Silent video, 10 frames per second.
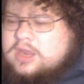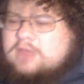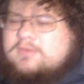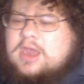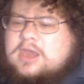
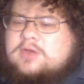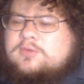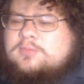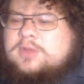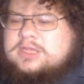they've had it
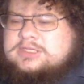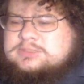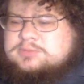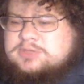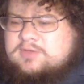different
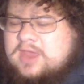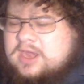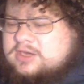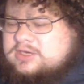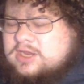places, but they've had
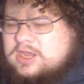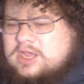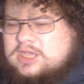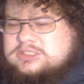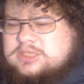it
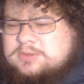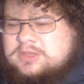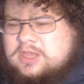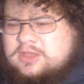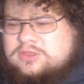
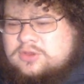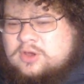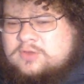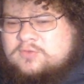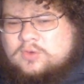something like
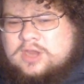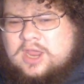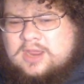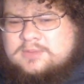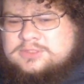34
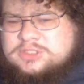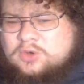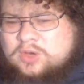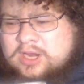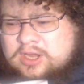times in
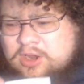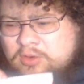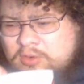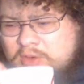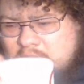Orlando.